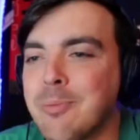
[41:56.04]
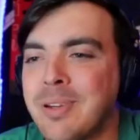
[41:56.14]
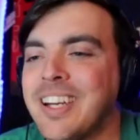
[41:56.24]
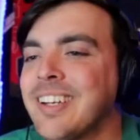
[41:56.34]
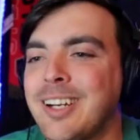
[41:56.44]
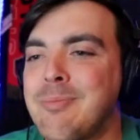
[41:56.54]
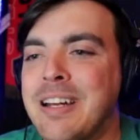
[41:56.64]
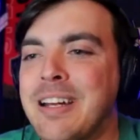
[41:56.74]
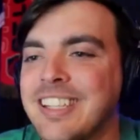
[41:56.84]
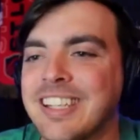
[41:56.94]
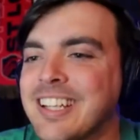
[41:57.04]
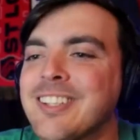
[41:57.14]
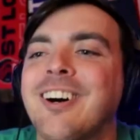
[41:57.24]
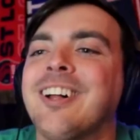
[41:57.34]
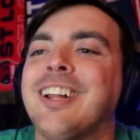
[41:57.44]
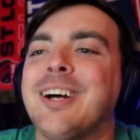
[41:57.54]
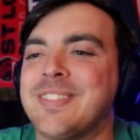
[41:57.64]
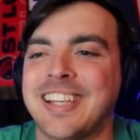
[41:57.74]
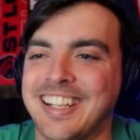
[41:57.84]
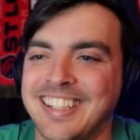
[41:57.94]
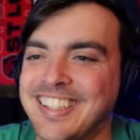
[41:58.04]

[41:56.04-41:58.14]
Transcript: playing in the men's league. That's all I'm saying.